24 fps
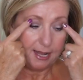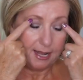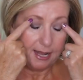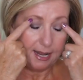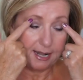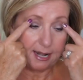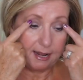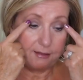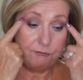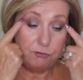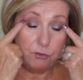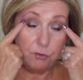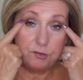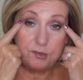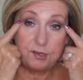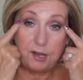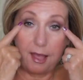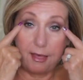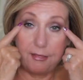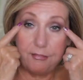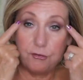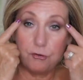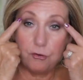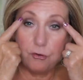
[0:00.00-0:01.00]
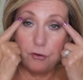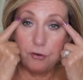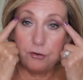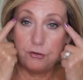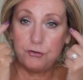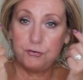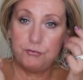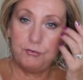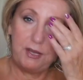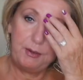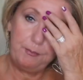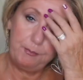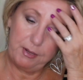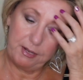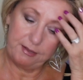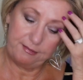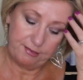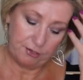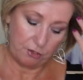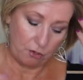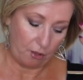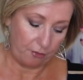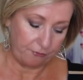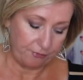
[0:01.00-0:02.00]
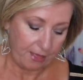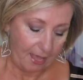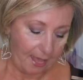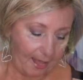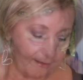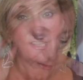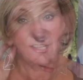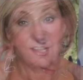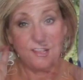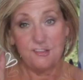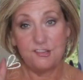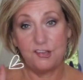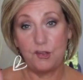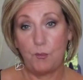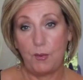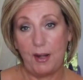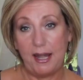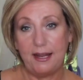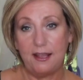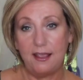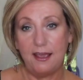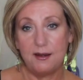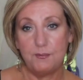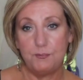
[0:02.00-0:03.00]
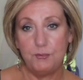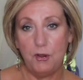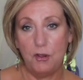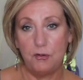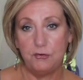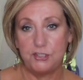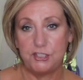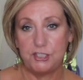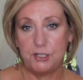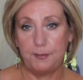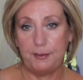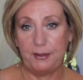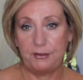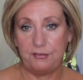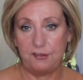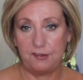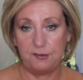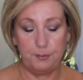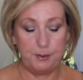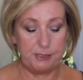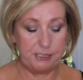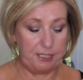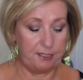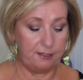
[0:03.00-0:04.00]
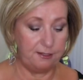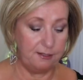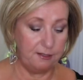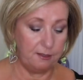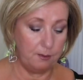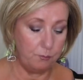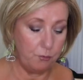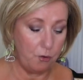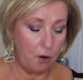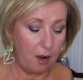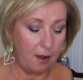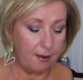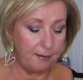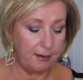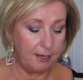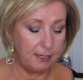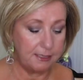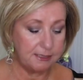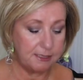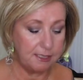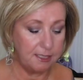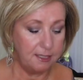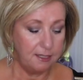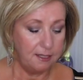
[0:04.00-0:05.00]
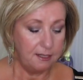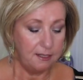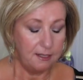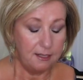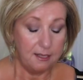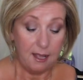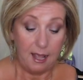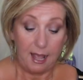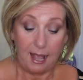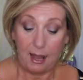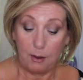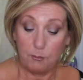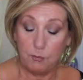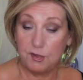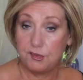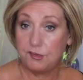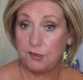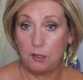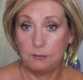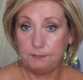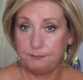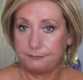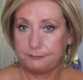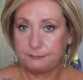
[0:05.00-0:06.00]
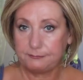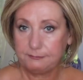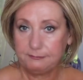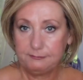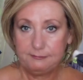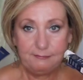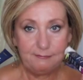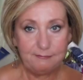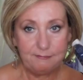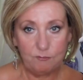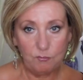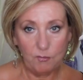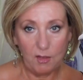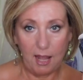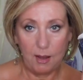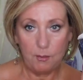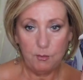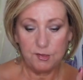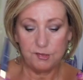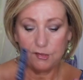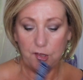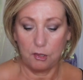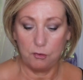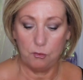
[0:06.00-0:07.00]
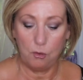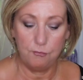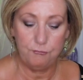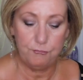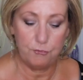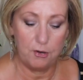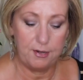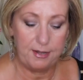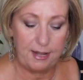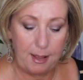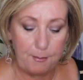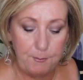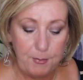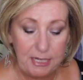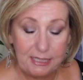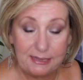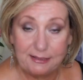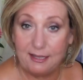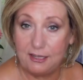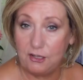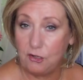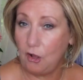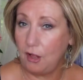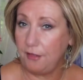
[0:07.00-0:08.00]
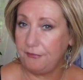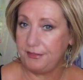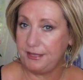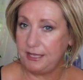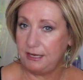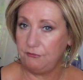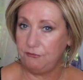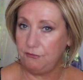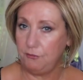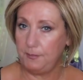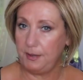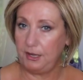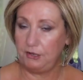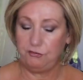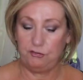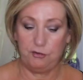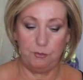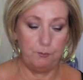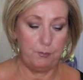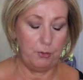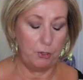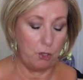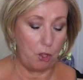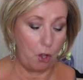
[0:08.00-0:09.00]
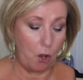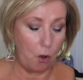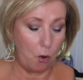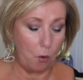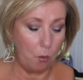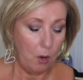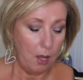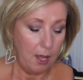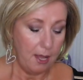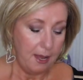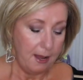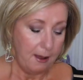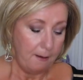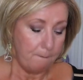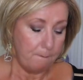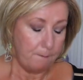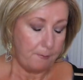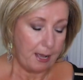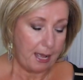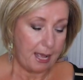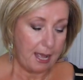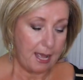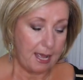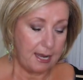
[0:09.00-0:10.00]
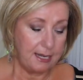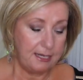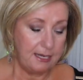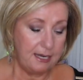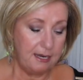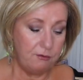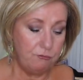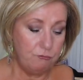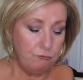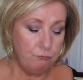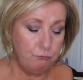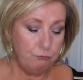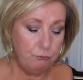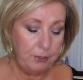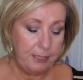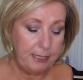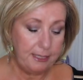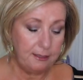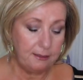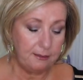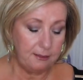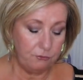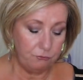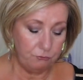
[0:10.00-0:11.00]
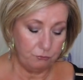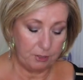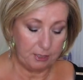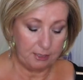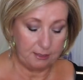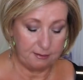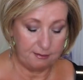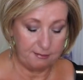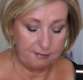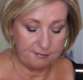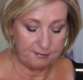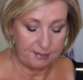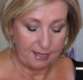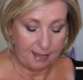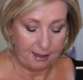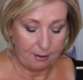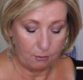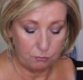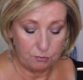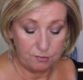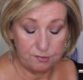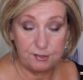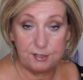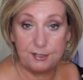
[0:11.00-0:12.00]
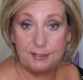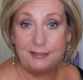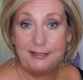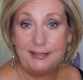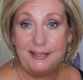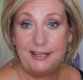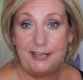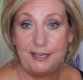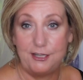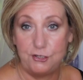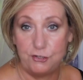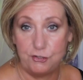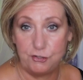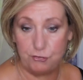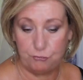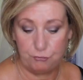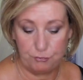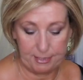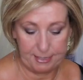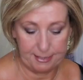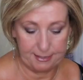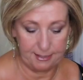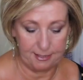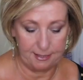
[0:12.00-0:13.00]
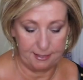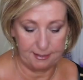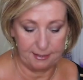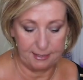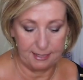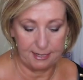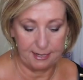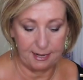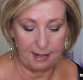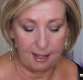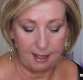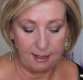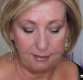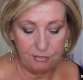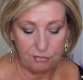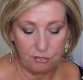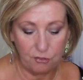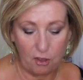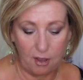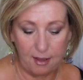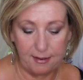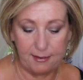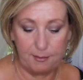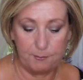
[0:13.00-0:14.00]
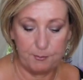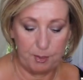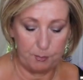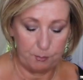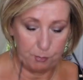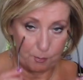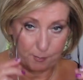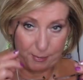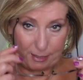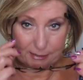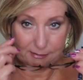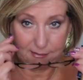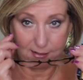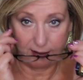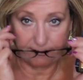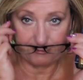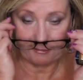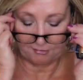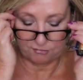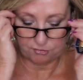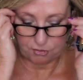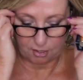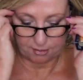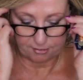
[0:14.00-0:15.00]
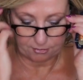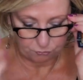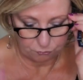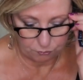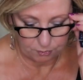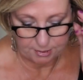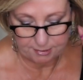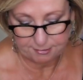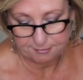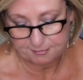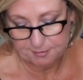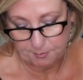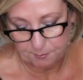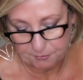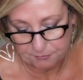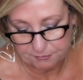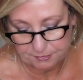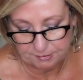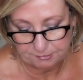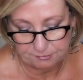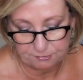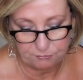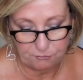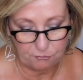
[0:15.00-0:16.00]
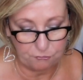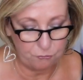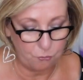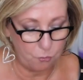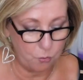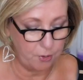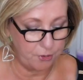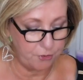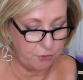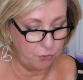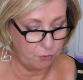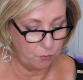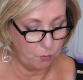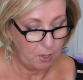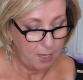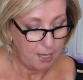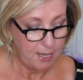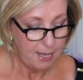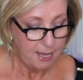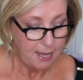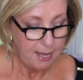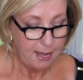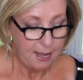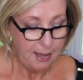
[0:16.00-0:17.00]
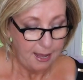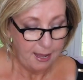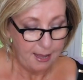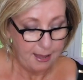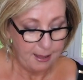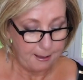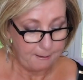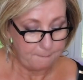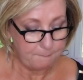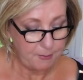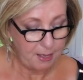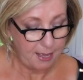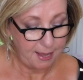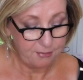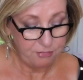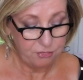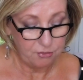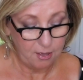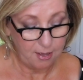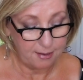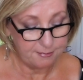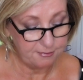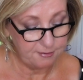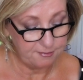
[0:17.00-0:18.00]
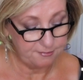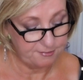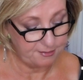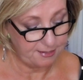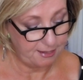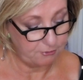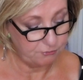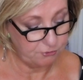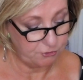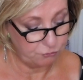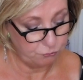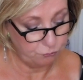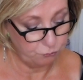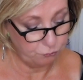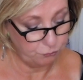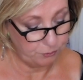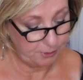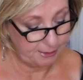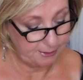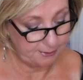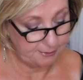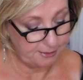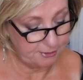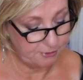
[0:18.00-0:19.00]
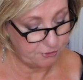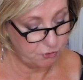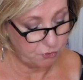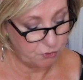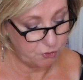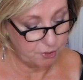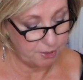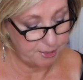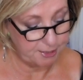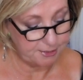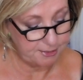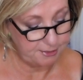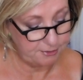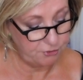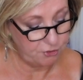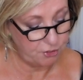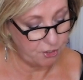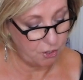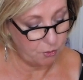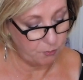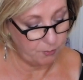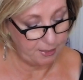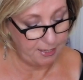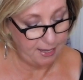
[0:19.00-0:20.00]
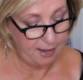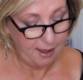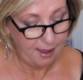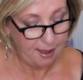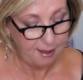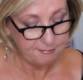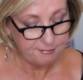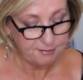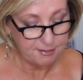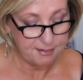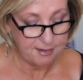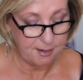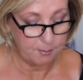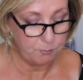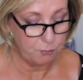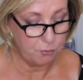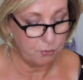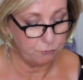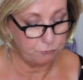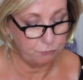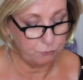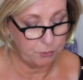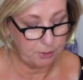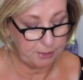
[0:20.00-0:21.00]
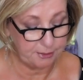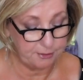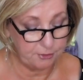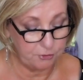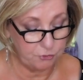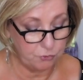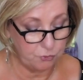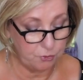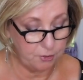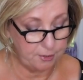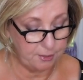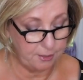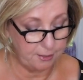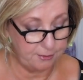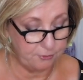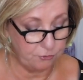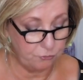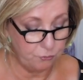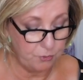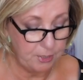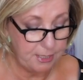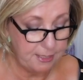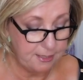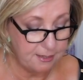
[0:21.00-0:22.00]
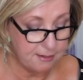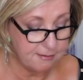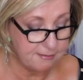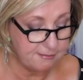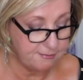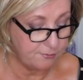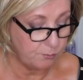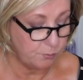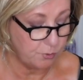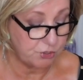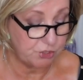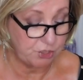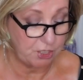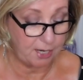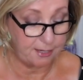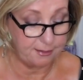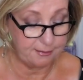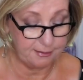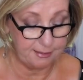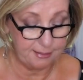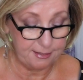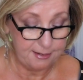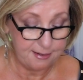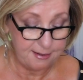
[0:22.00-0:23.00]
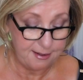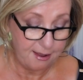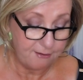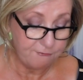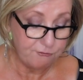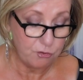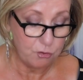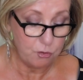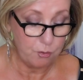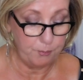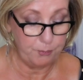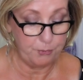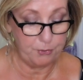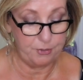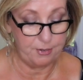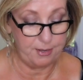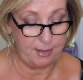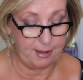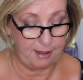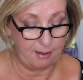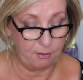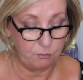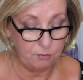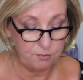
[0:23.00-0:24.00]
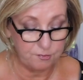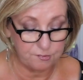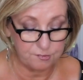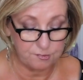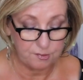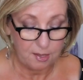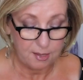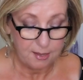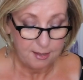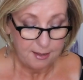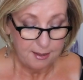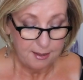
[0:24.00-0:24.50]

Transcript: and I've used other treatments and all that. So when I got approached about this particular product, I was I was all over it. I'm going to link all the information below, but it really, really sounds intriguing. And I thought, I'm going to put my glasses on and read some of this for you. Um, I thought this sounded really good. You know, it has a number of really good ingredients, which I can never pronounce,